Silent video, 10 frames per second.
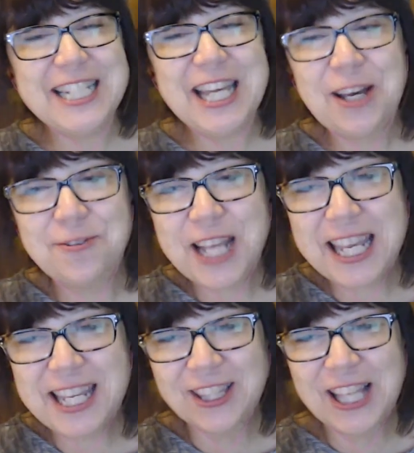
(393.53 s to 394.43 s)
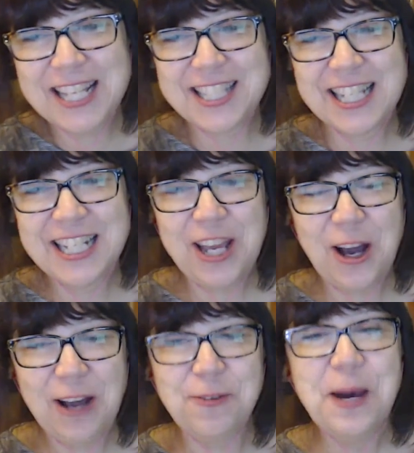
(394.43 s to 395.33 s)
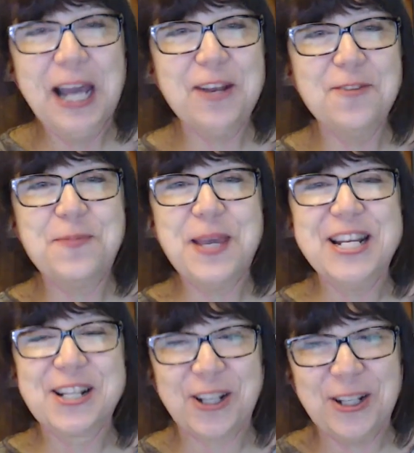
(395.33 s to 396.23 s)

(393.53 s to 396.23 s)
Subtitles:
of taking last Sunday off might have been a good one.